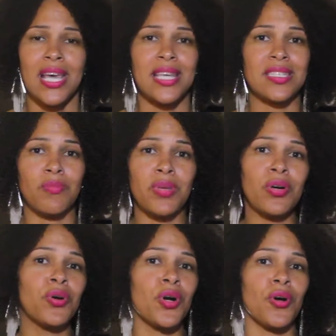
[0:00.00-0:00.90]
is to
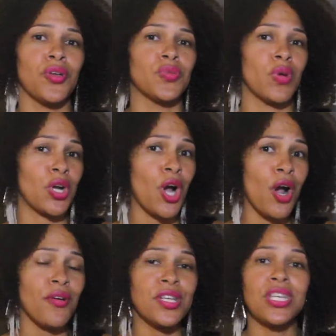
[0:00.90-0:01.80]
build girls with
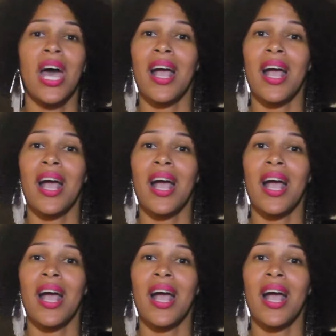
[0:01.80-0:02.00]
courage,